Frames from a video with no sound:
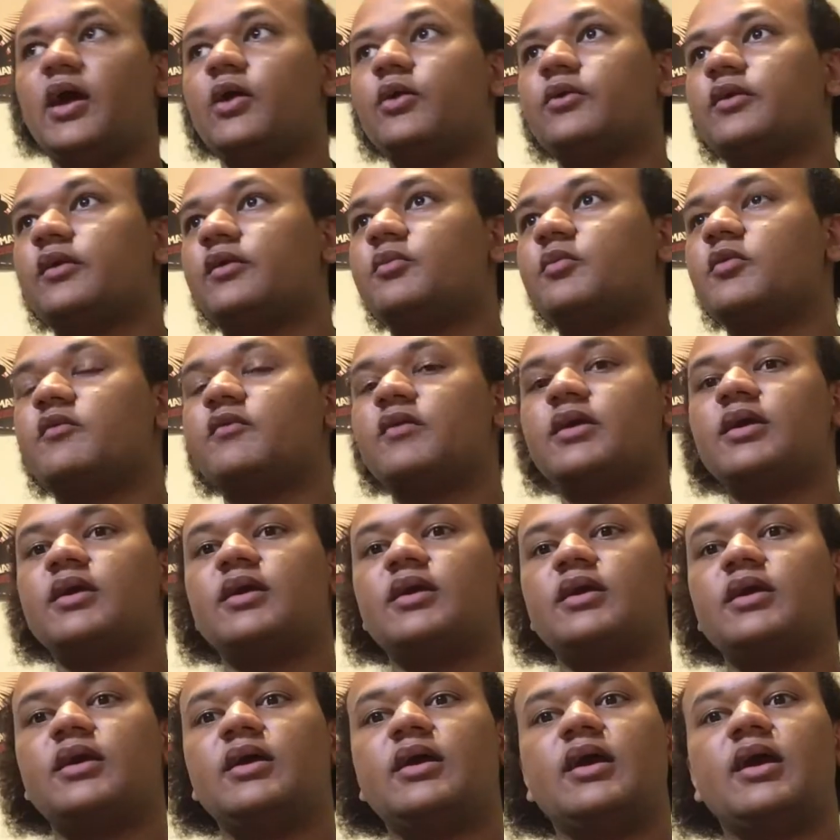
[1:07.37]
this
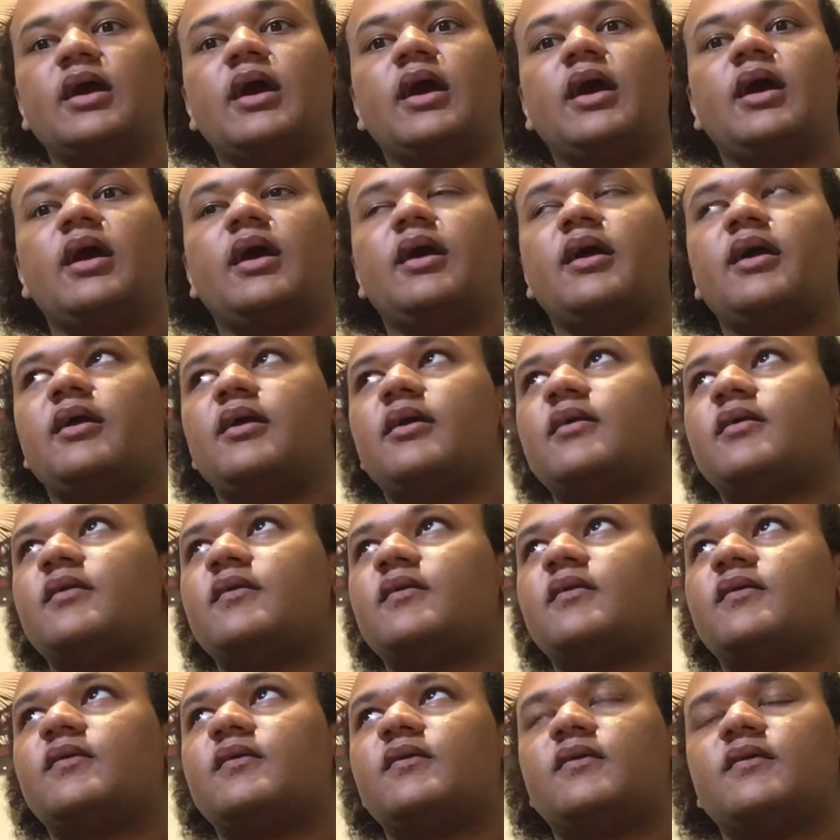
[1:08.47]
movie
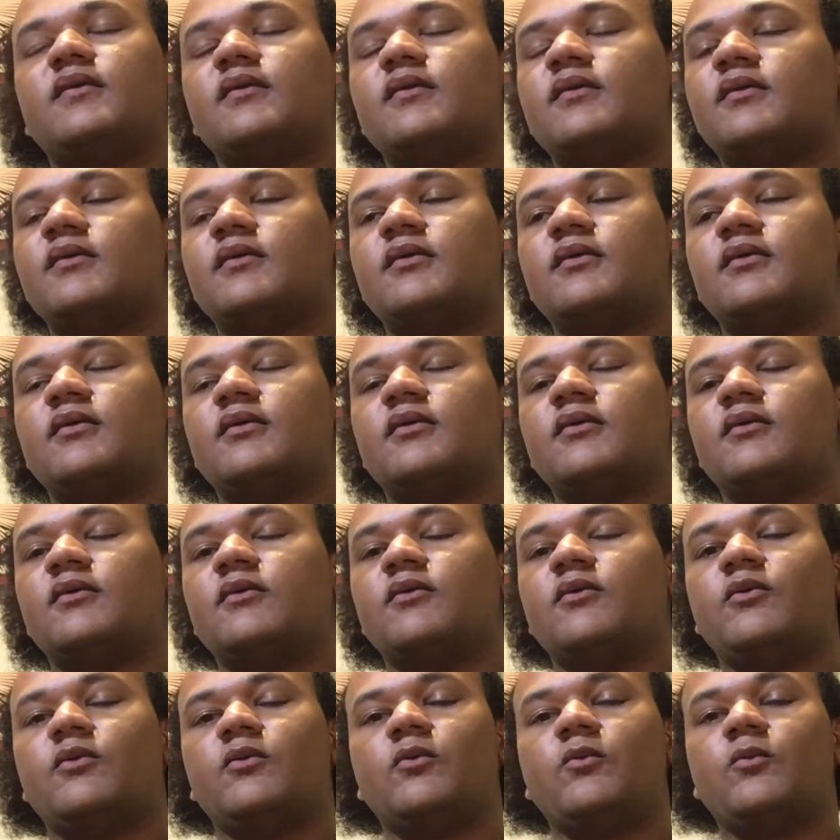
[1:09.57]
is
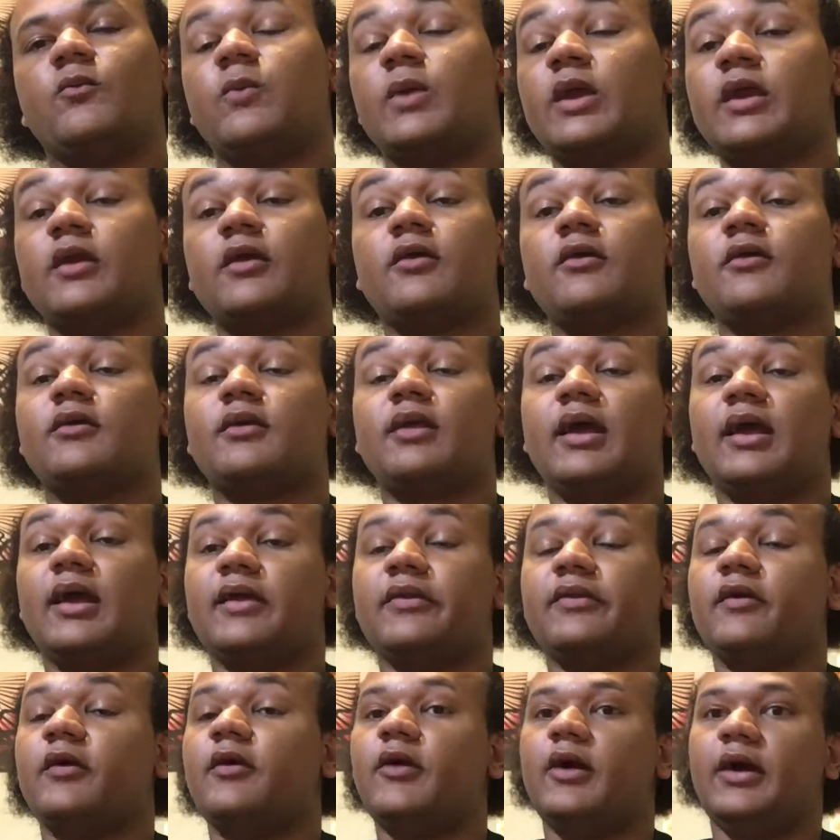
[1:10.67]
weird
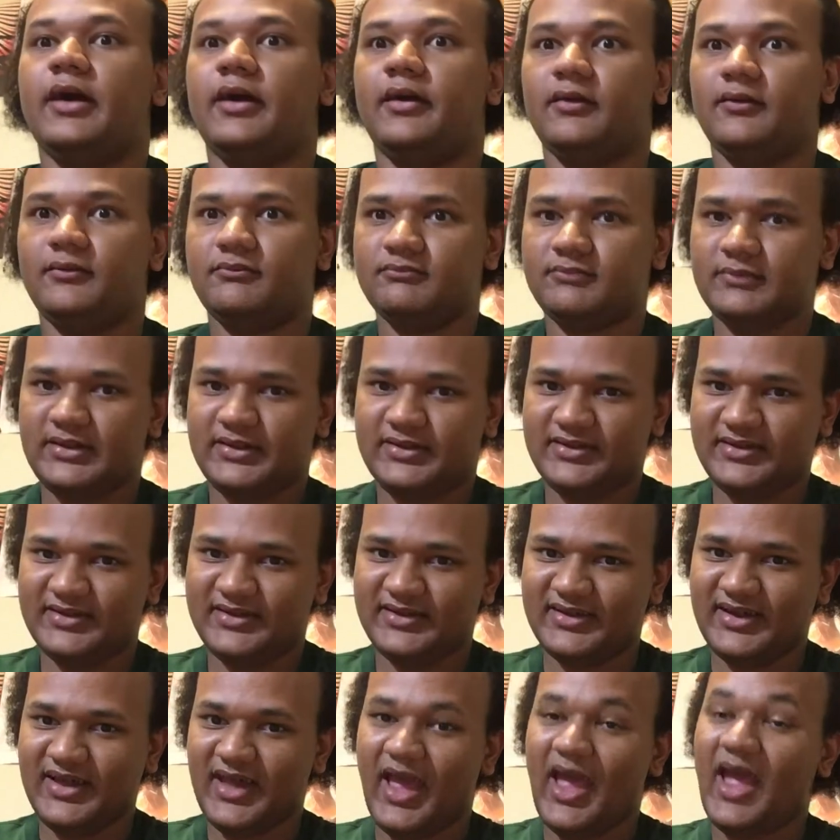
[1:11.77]
as all hell,
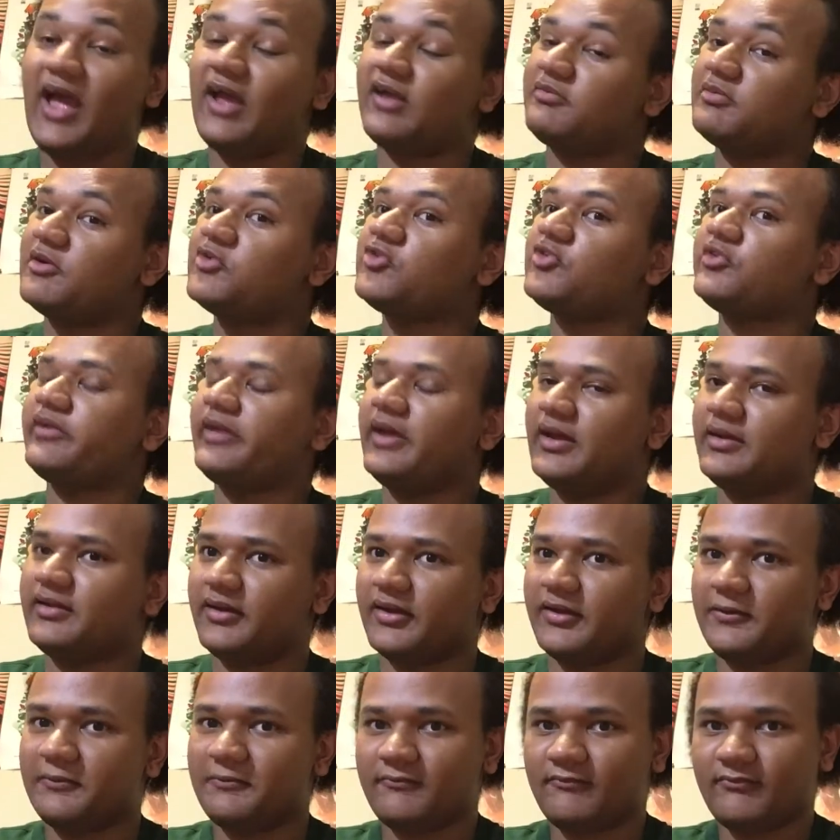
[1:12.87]
especially the ending.